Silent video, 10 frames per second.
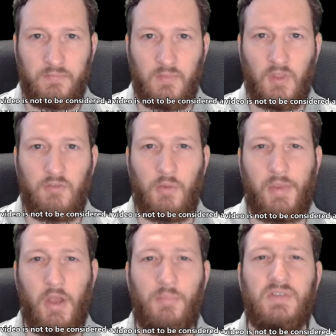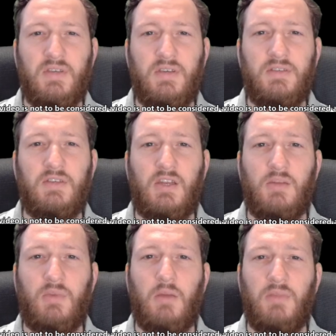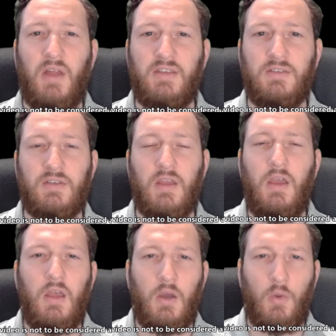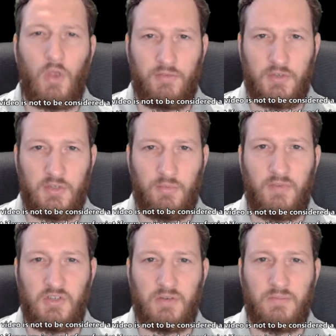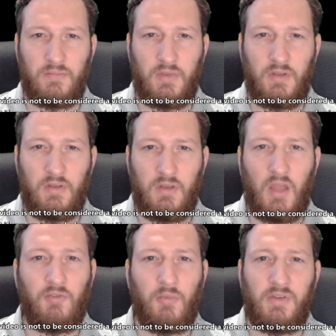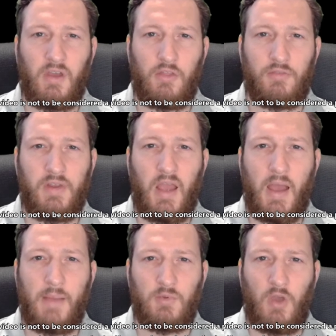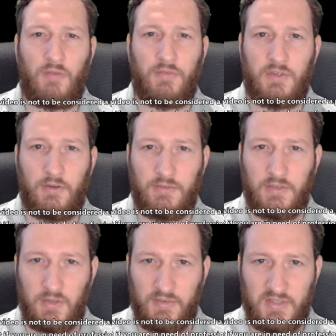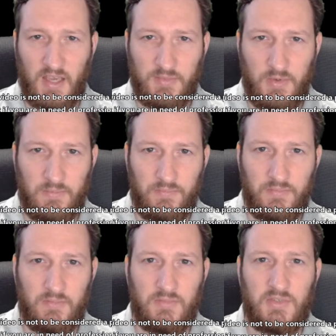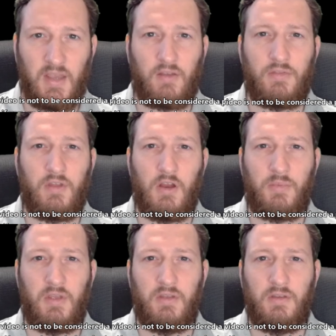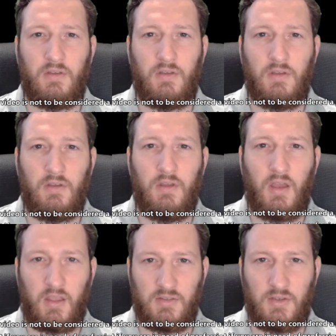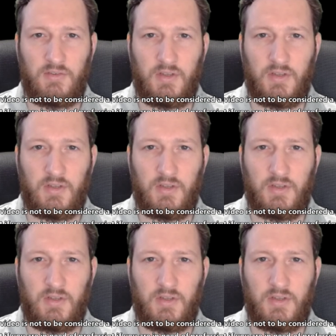For PLPCs seeking to become licensed, we offer supervision. And for mental health rehabs, we offer services of assessment, psychotherapy, and consulting.